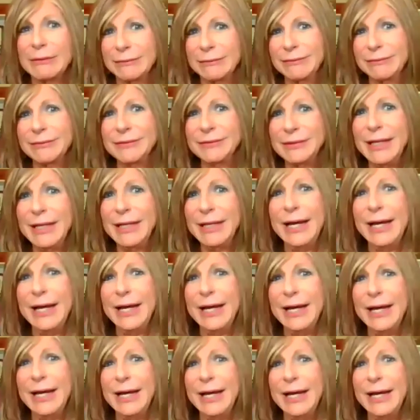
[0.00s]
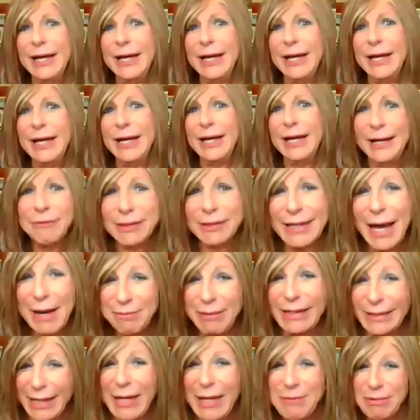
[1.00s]
yeah, they really have been keeping a
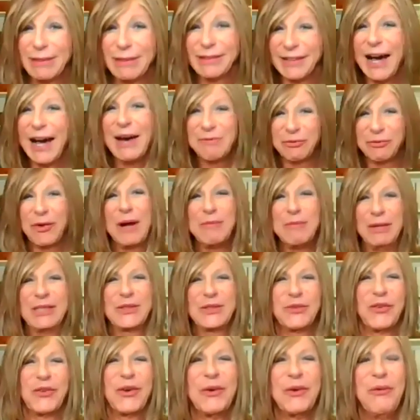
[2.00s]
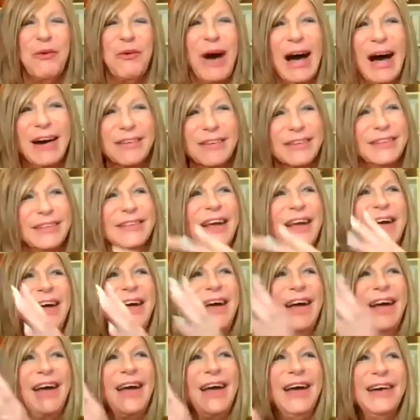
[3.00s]
lot from us for a while, and
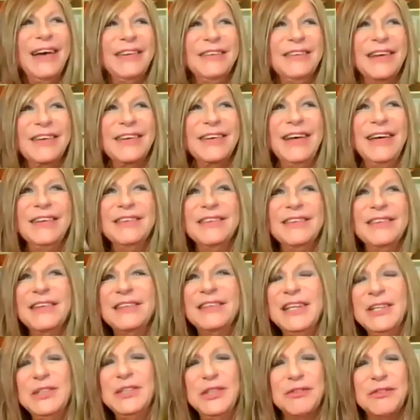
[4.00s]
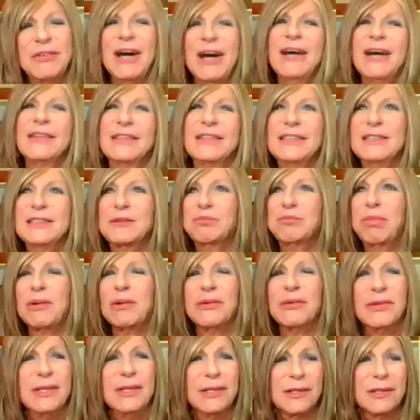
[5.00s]
then you've got these
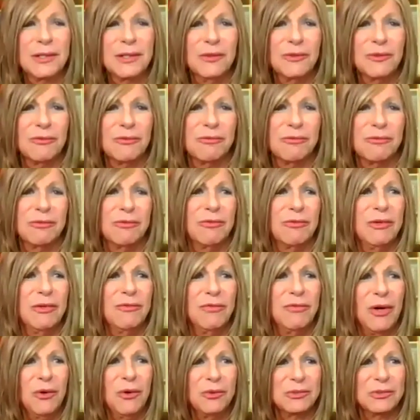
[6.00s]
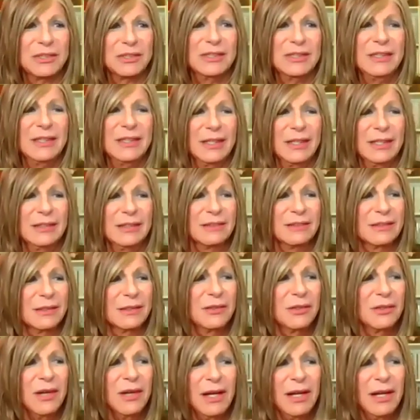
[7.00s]
political revolts and things that are